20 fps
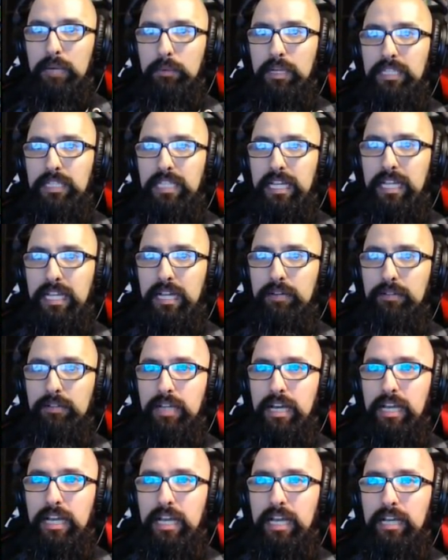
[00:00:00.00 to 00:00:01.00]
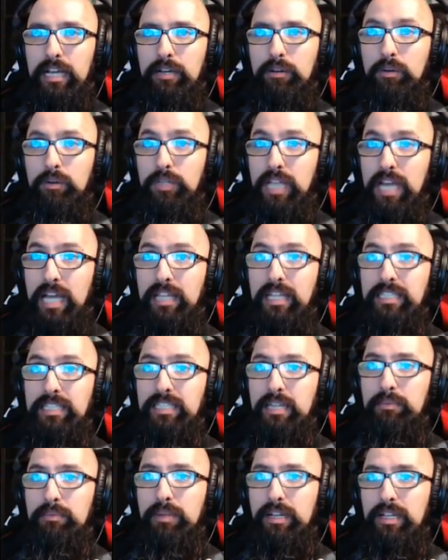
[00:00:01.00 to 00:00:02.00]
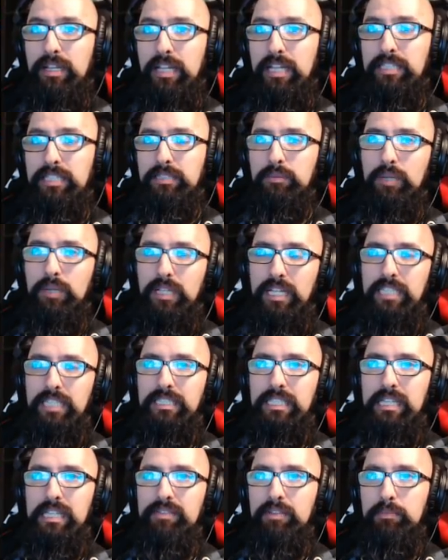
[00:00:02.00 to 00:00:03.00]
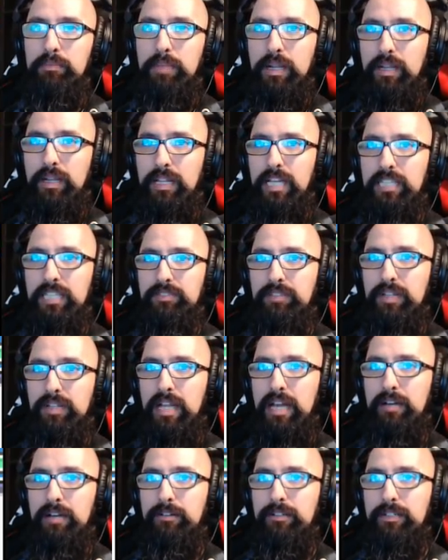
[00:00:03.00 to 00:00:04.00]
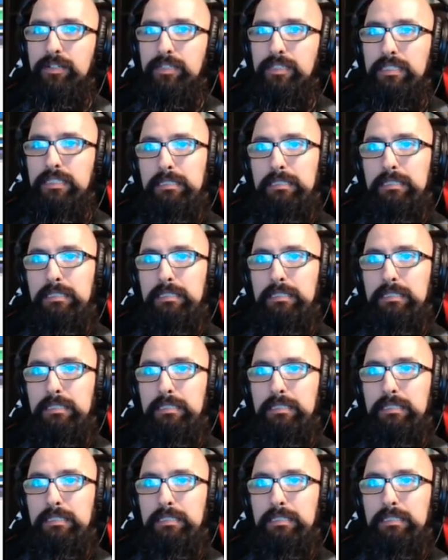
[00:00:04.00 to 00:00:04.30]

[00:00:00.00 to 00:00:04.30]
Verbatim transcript: I want to take it out. I, I, oh yeah, they stay paralyzed. Well, let's leave them paralyzed for now.